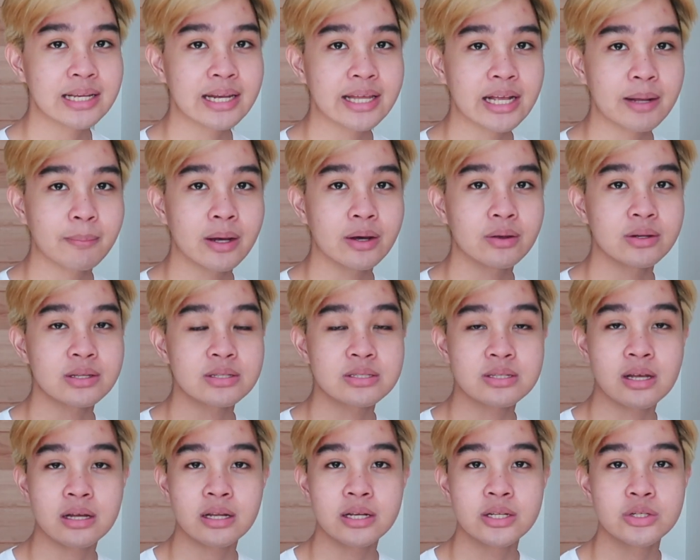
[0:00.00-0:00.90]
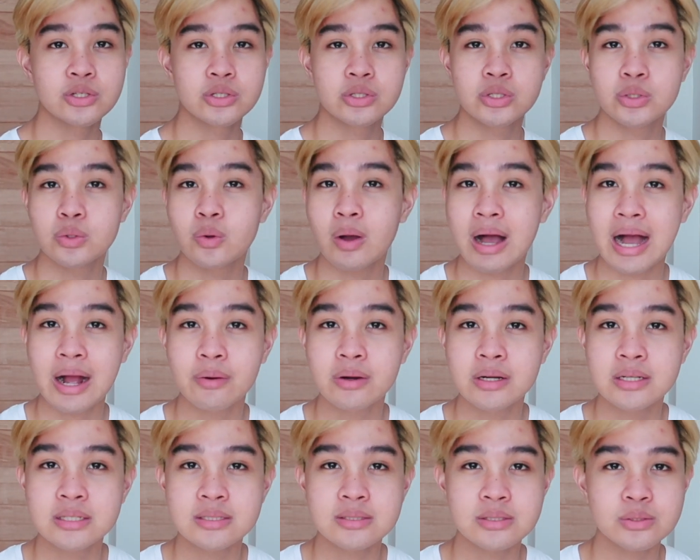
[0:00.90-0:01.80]
like about a solid 2
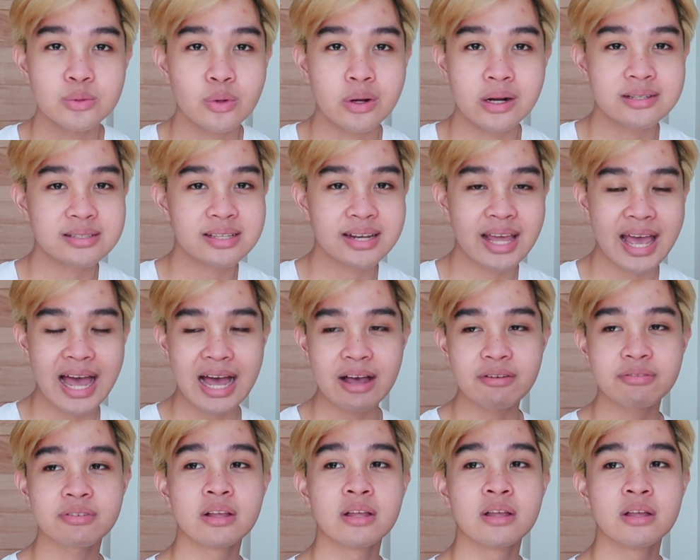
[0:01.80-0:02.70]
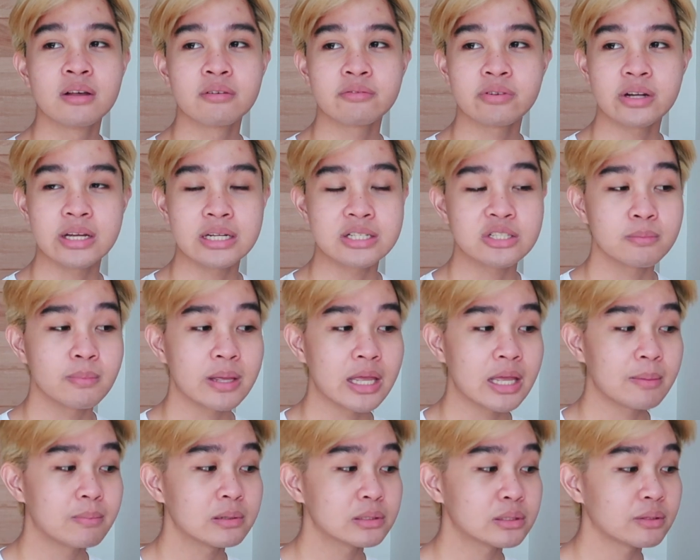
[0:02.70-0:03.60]
hours, 2 hours and a half for it to be
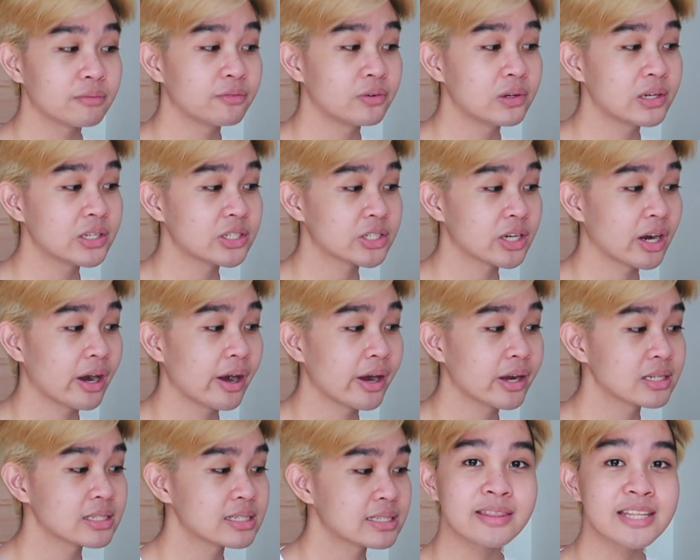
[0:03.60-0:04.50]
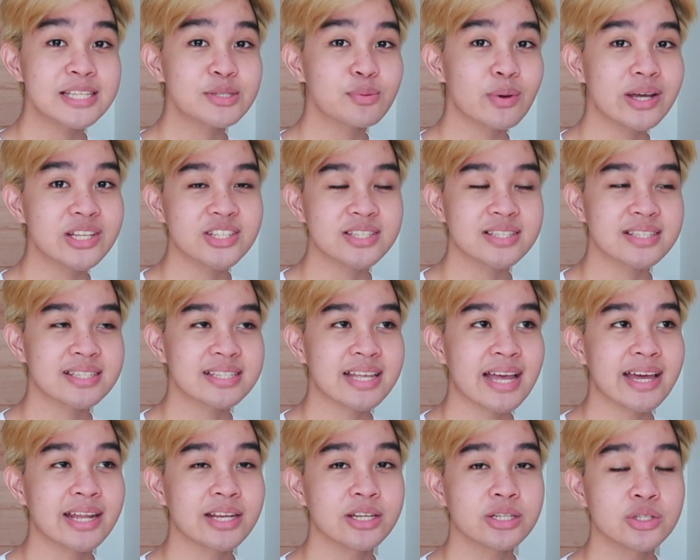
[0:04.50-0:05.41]
able to fully charge. That's why I just
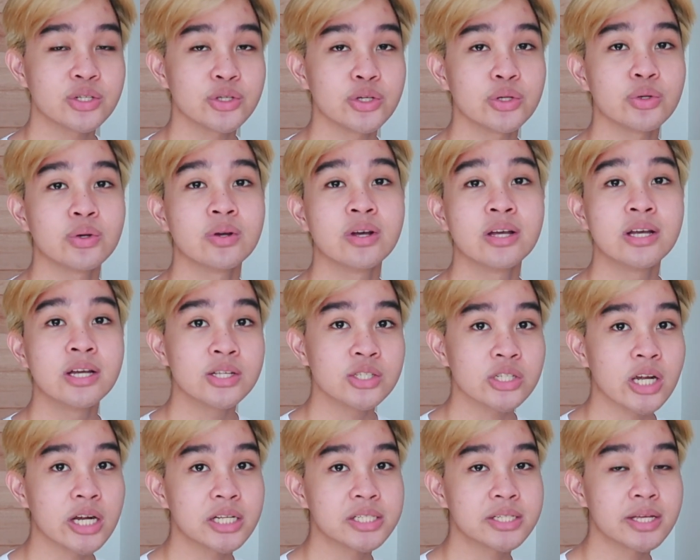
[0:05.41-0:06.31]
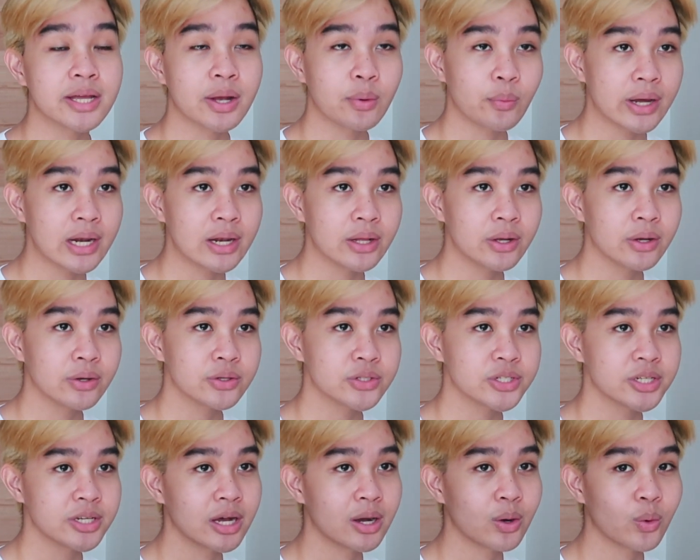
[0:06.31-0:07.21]
decided to charge it a while ago
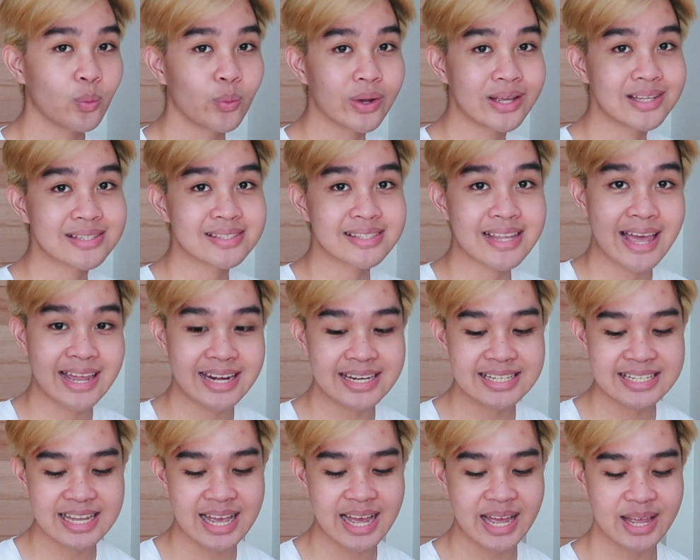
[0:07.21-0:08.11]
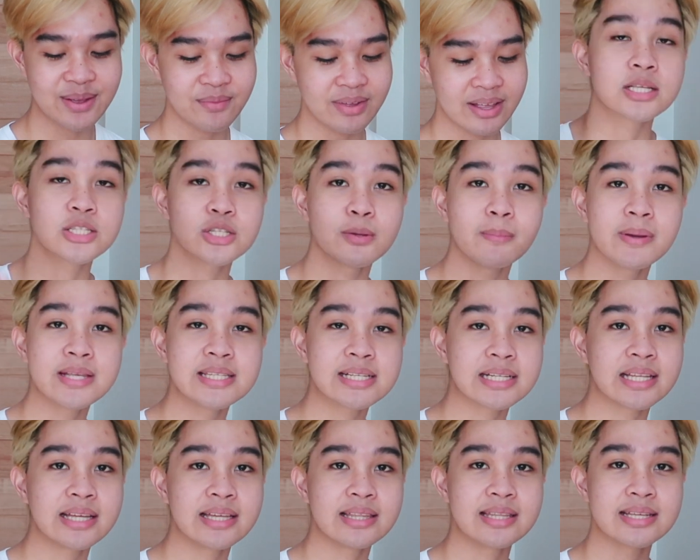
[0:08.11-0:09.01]
to not waste any time. So
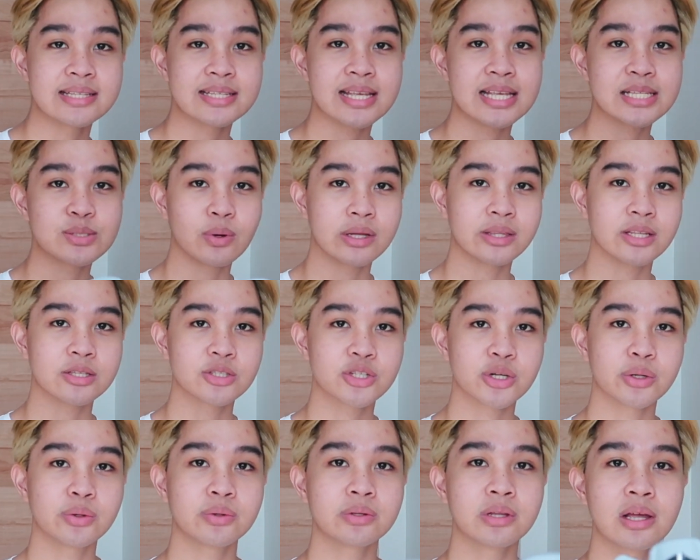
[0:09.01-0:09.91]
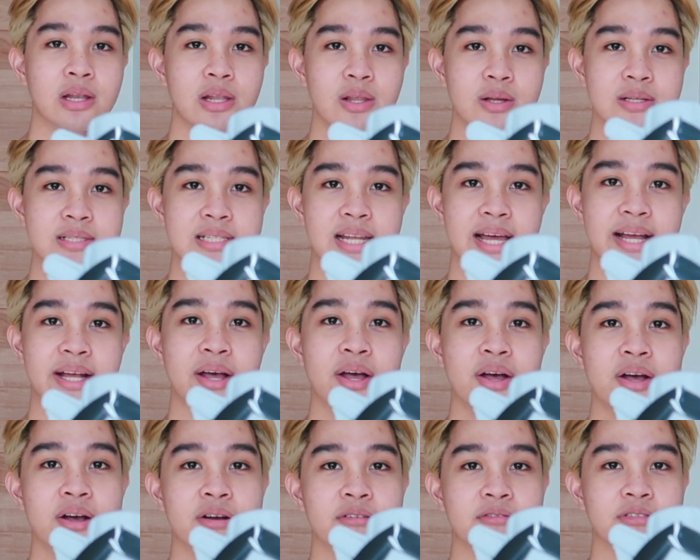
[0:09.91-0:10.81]
basically this is what the drone looks like
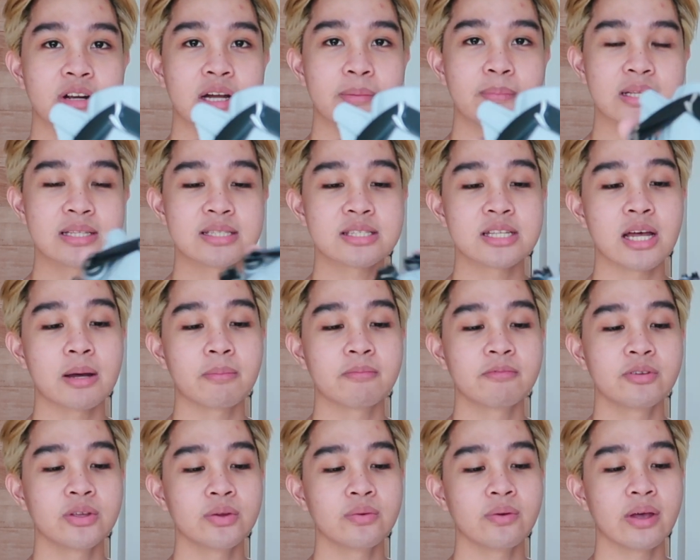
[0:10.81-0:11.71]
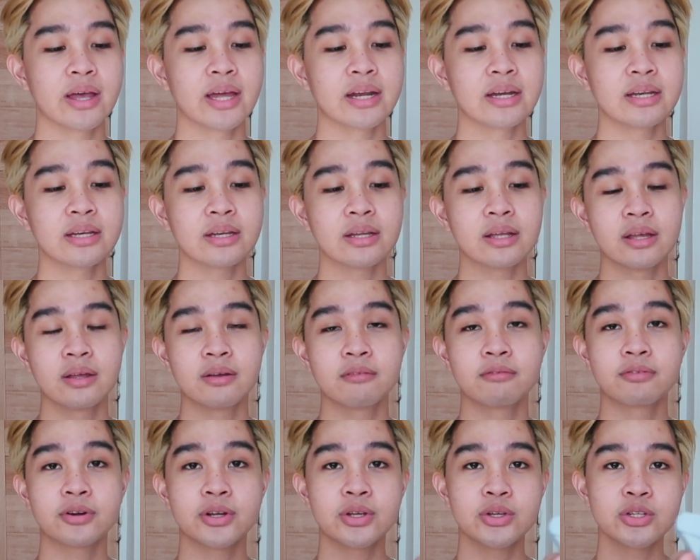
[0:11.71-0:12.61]
from its top view, and
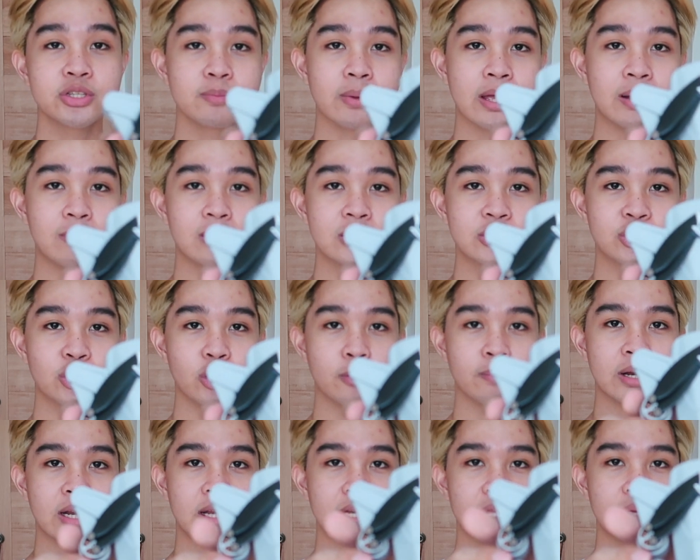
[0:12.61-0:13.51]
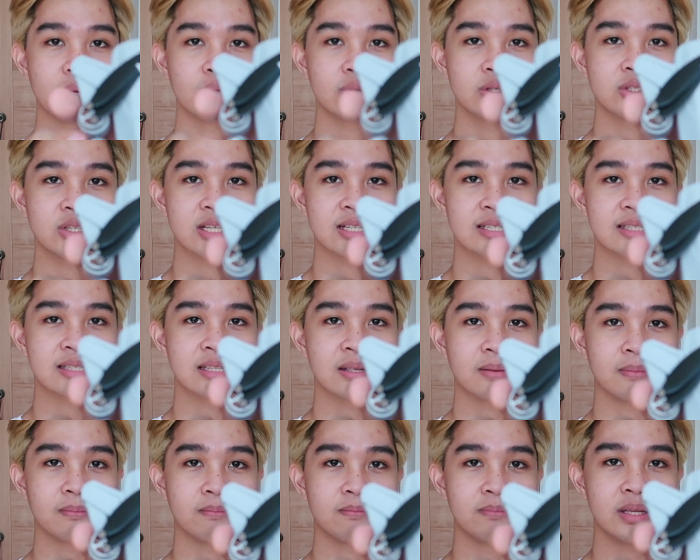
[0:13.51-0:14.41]
for you to be able to open it, you would just
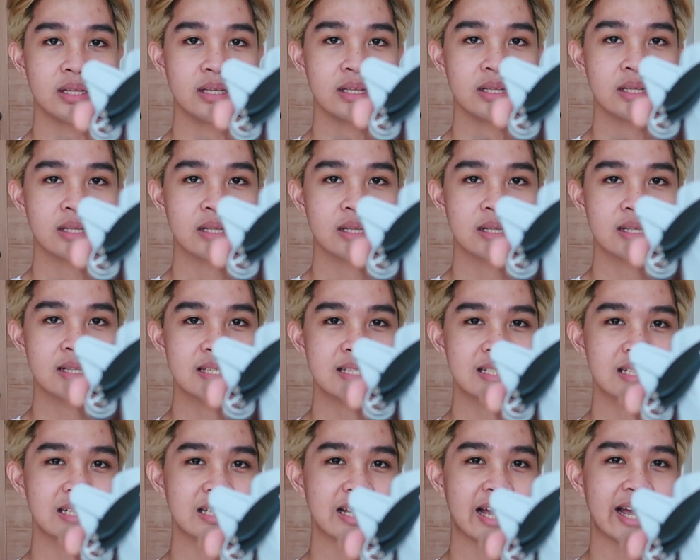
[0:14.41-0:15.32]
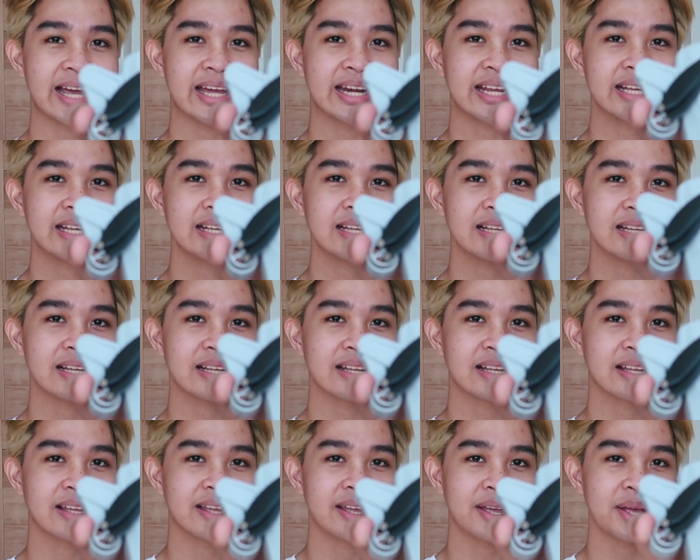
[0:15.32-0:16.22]
be sliding
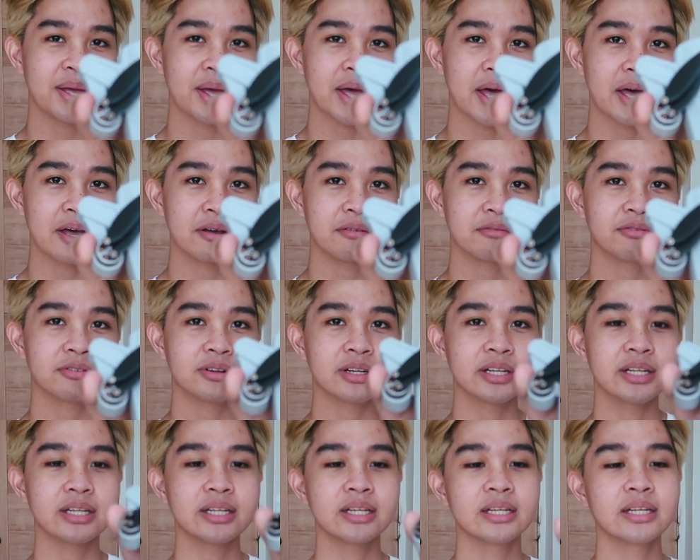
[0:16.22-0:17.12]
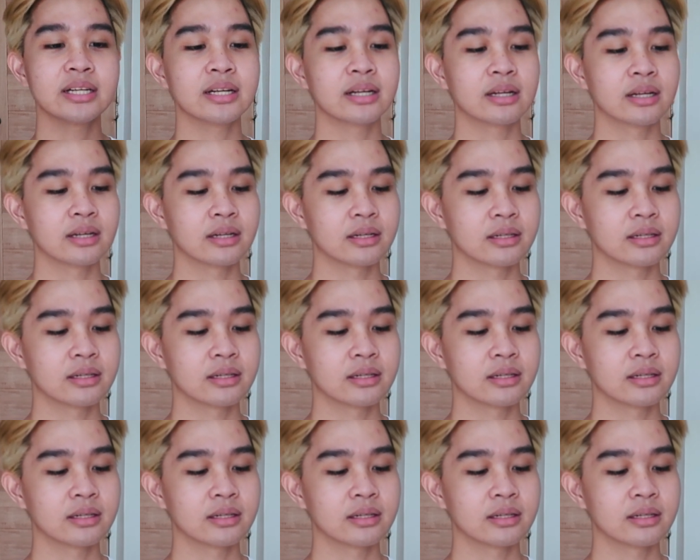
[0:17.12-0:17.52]
every